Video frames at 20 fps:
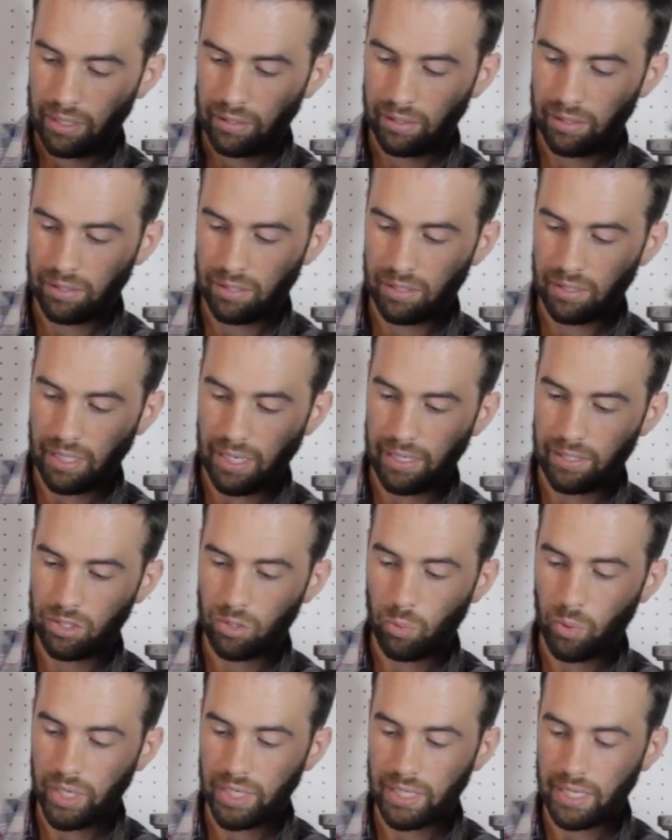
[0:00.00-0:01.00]
This is a
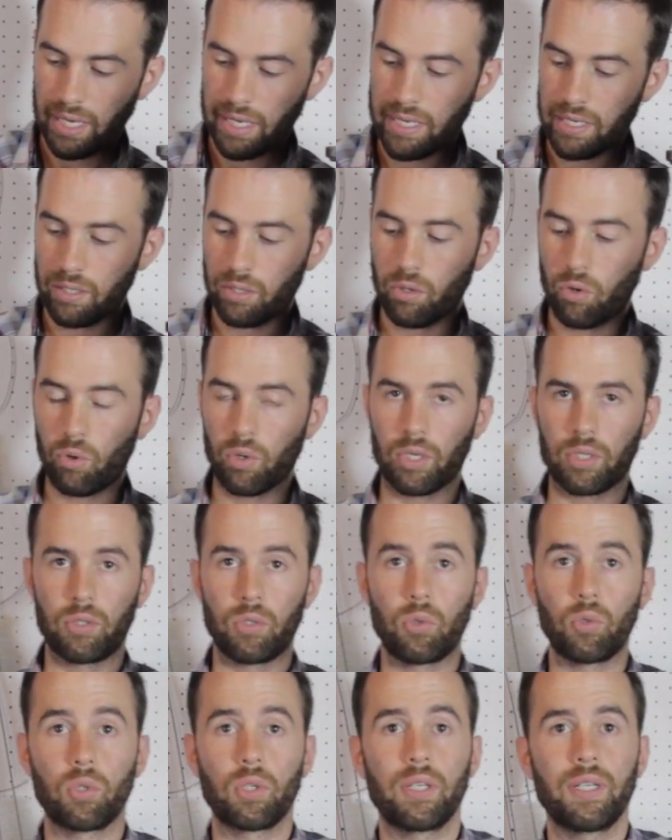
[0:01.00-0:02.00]
28 quart
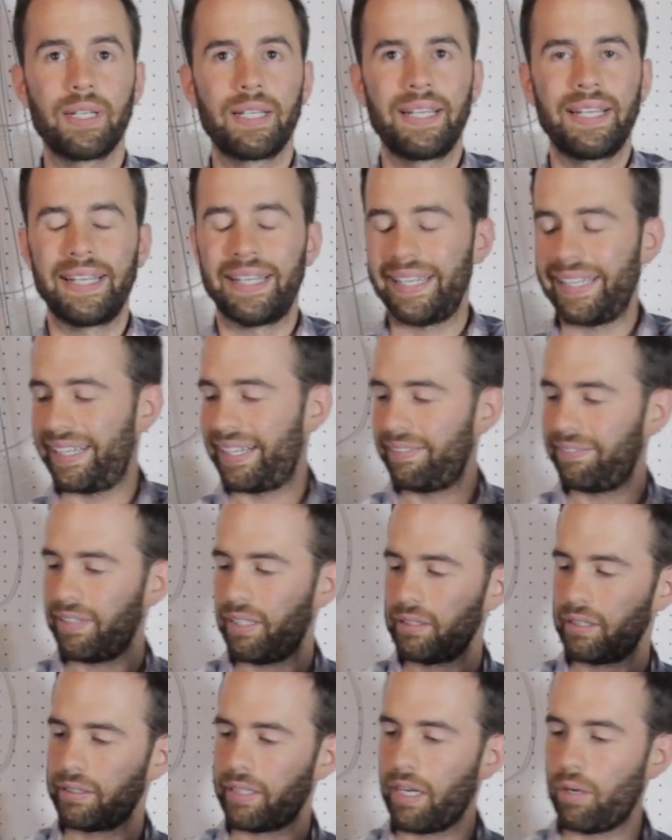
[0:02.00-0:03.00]
cooler, and I
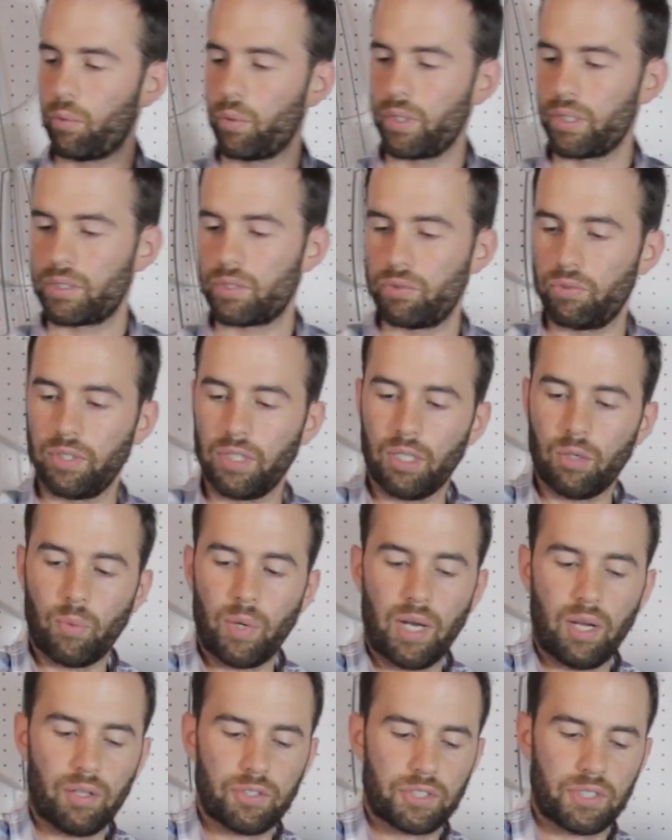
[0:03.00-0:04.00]
found that works really
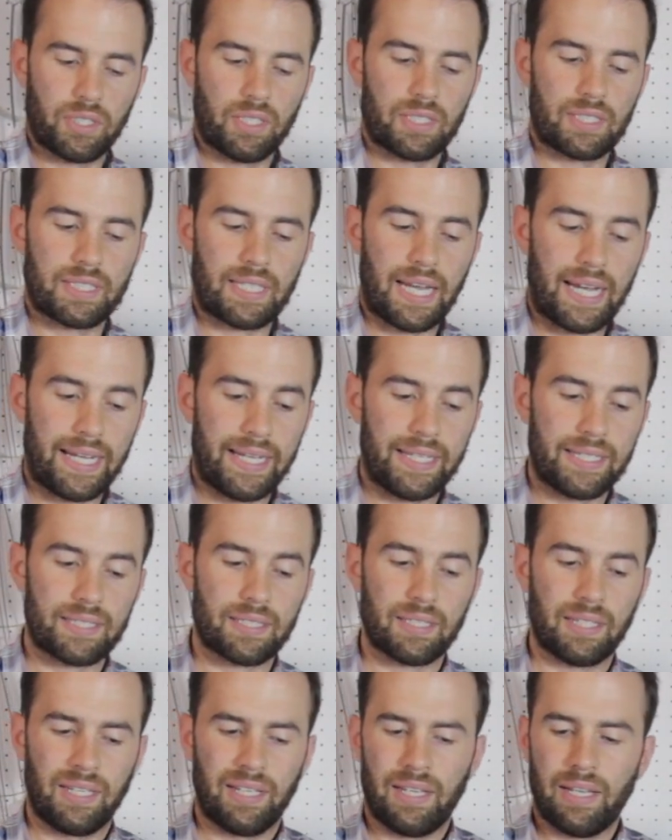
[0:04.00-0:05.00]
well. It's a good
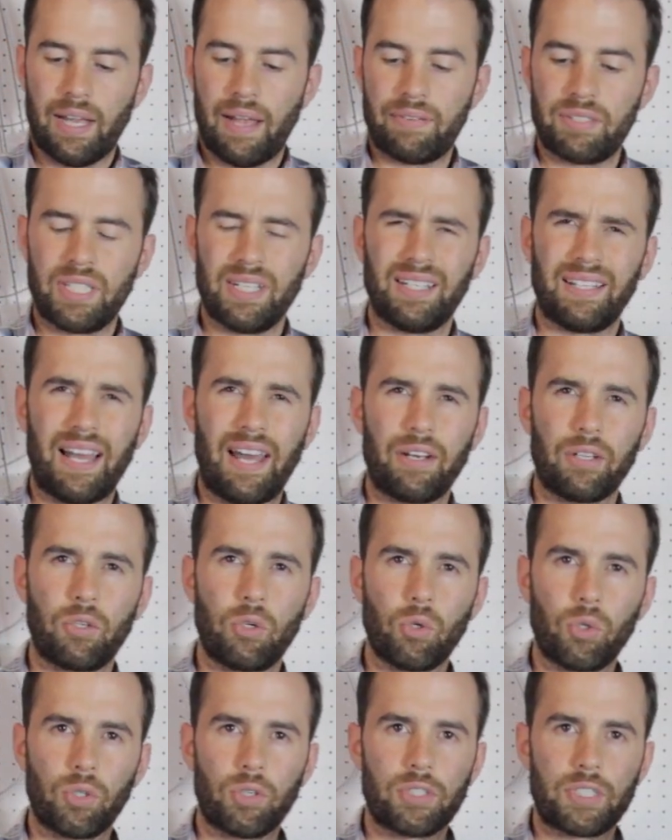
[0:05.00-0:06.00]
size. I've seen a lot of
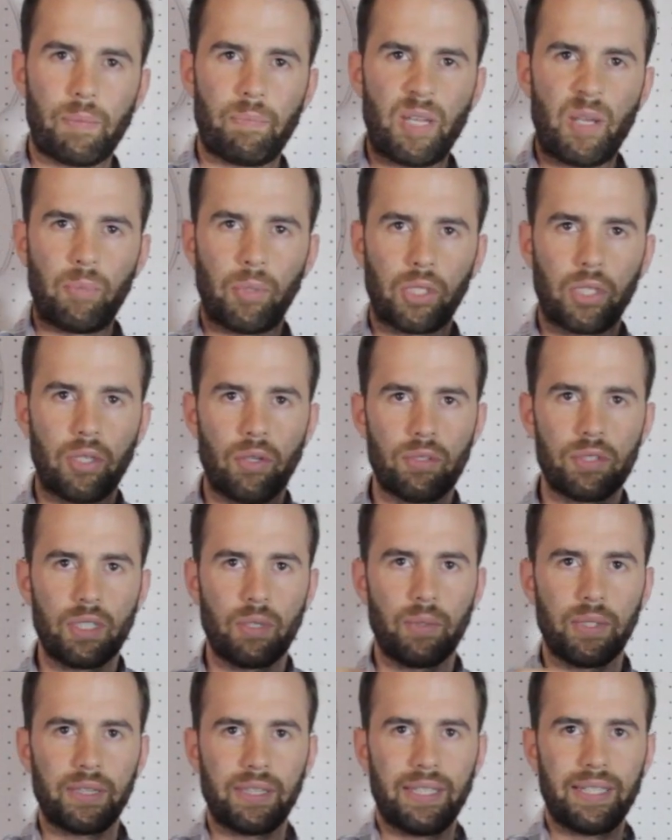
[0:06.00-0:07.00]
coolers that people are
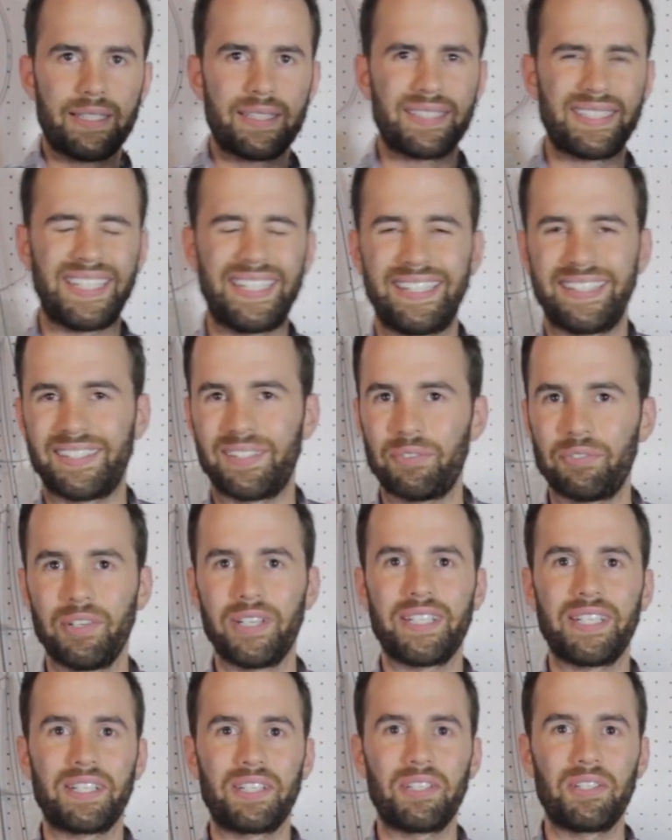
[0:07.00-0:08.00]
using with this, and they're
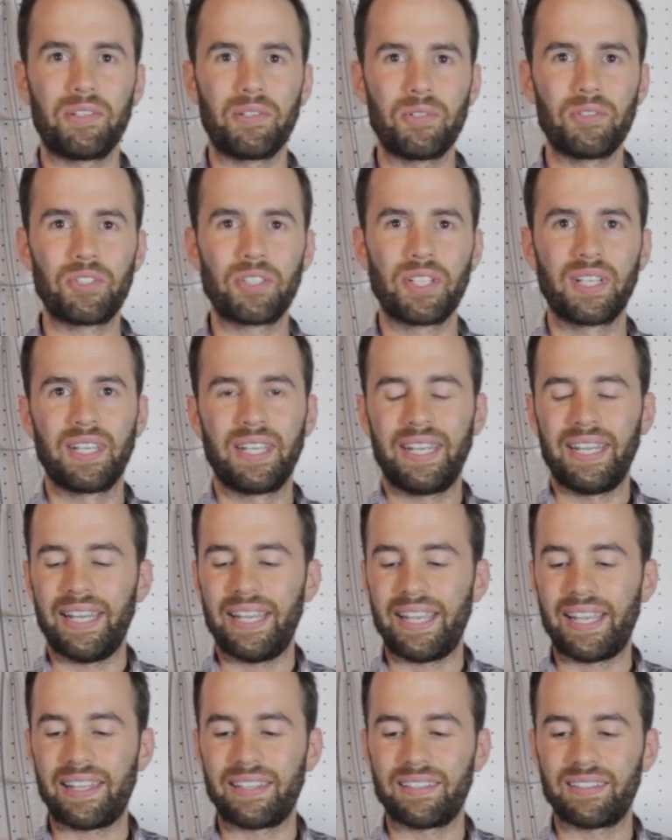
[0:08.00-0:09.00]
freaking huge,
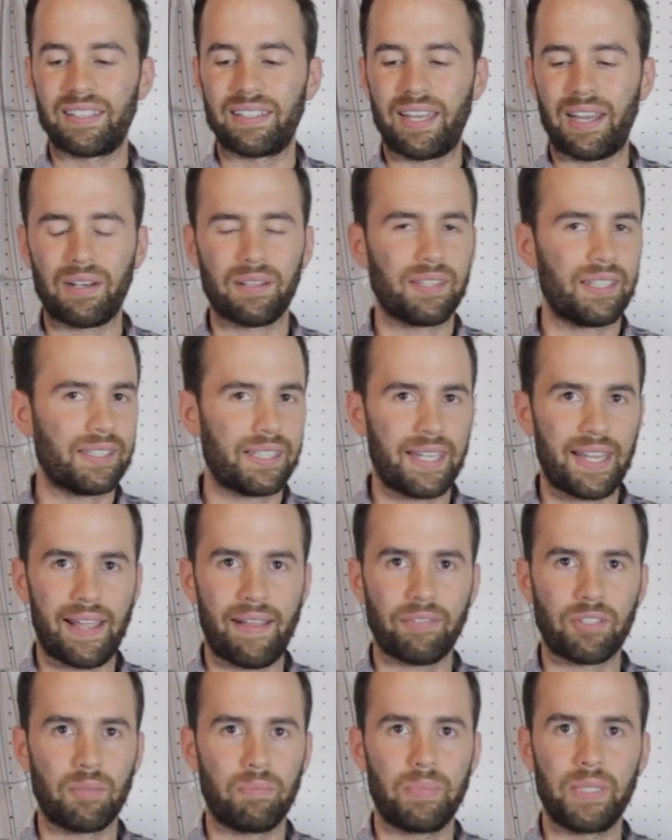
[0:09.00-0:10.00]
and I don't think they
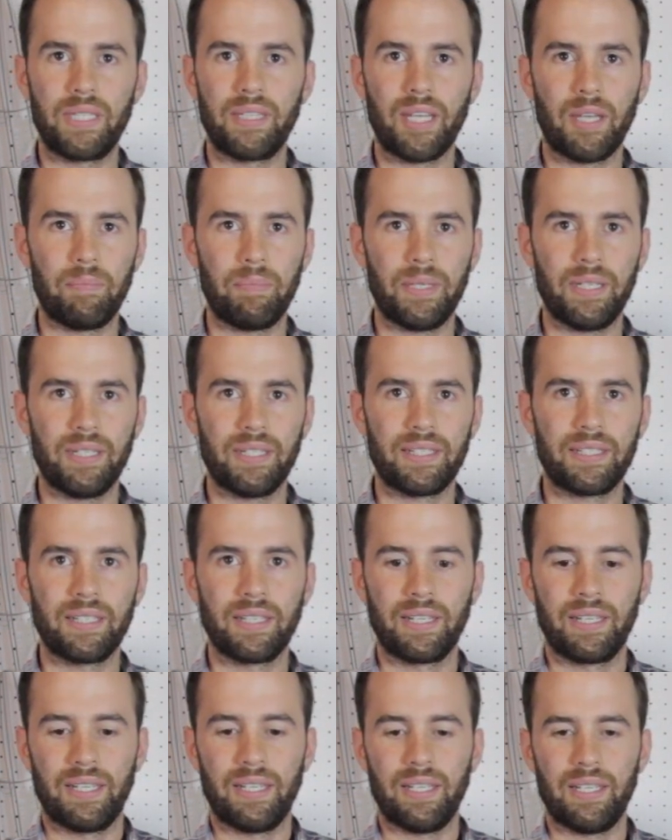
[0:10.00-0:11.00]
have to be that big,
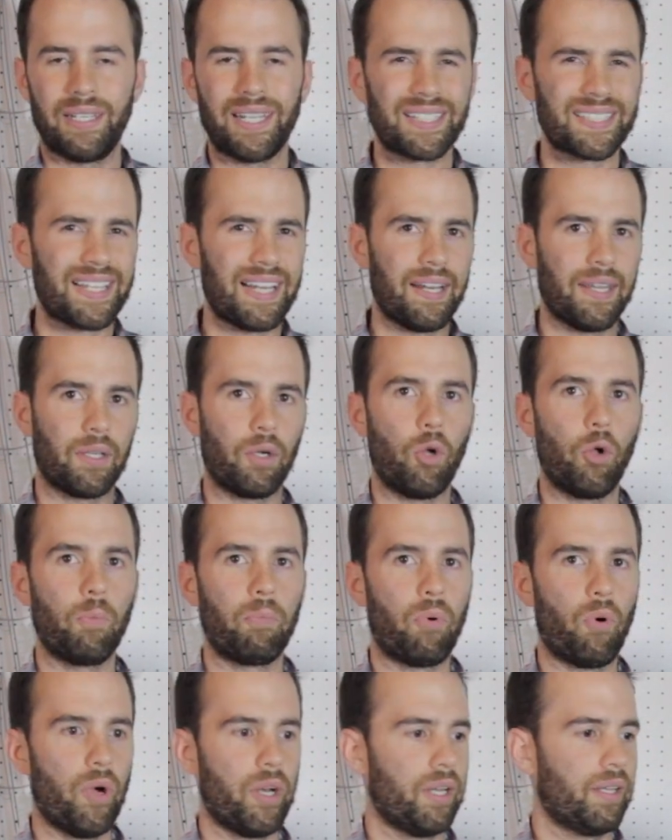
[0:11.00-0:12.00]
and that's kind of the
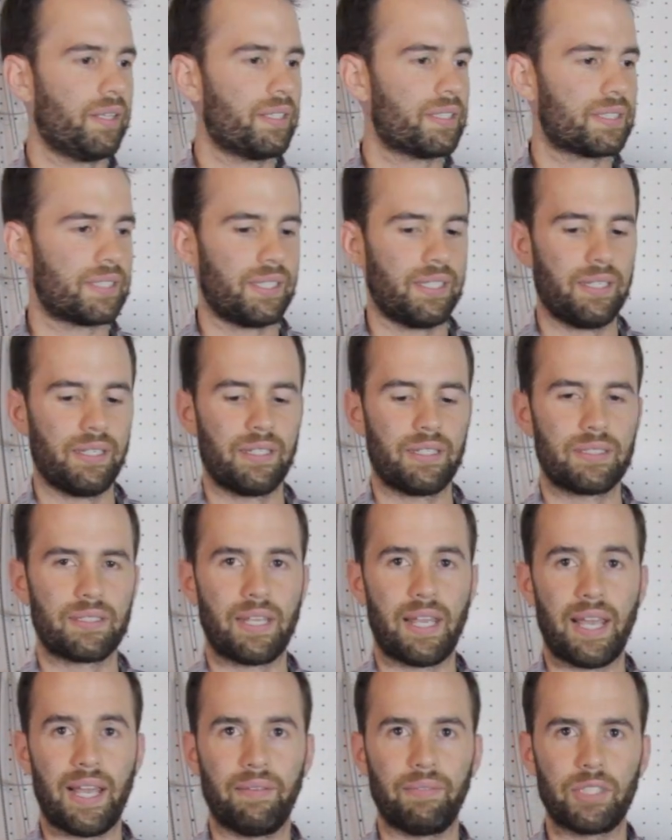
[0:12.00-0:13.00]
whole point of this thing, is
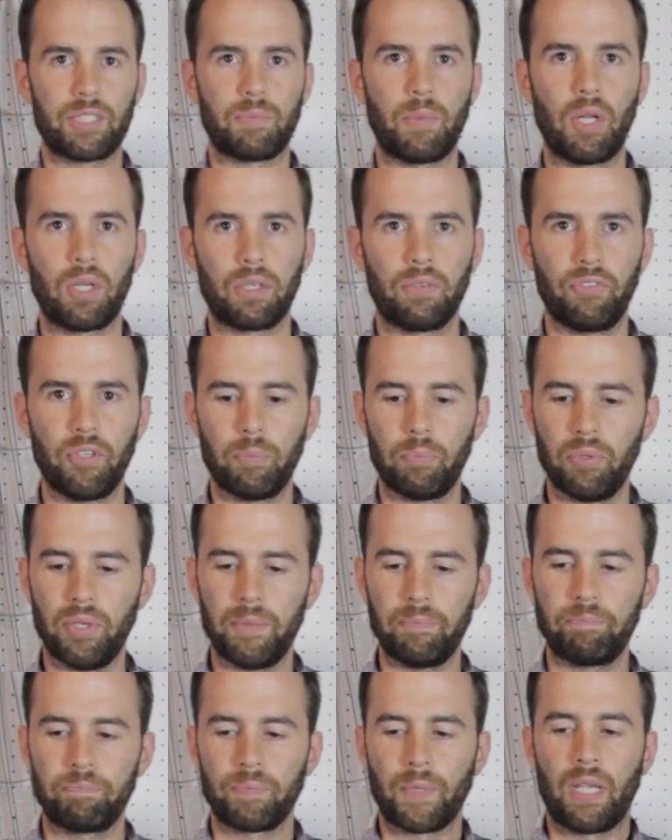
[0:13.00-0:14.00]
to have a smaller footprint.